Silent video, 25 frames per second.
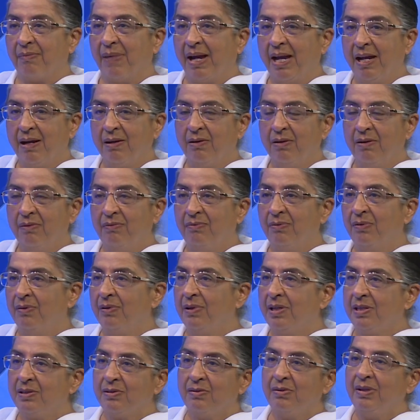
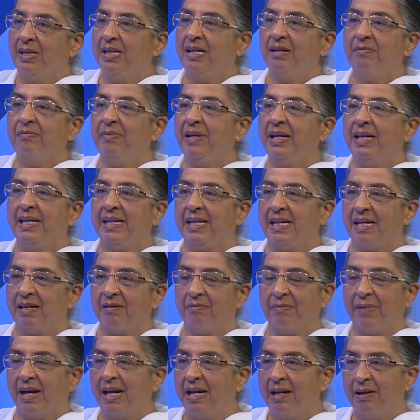Microphone is only a
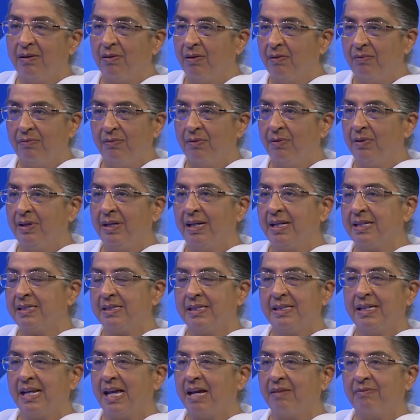medium. Microphone
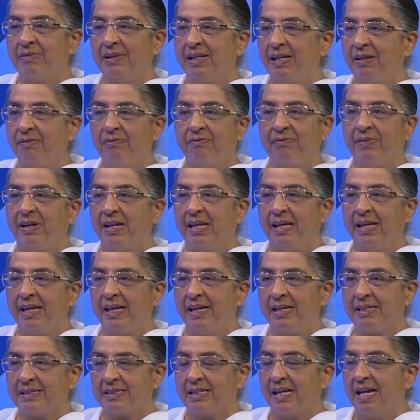doesn't have any
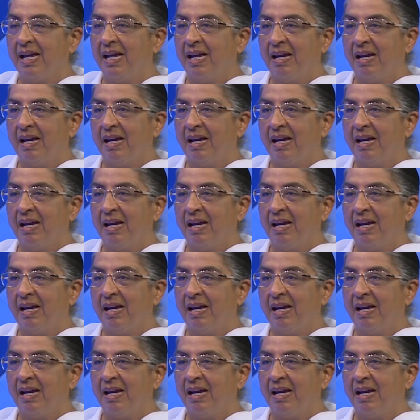feelings.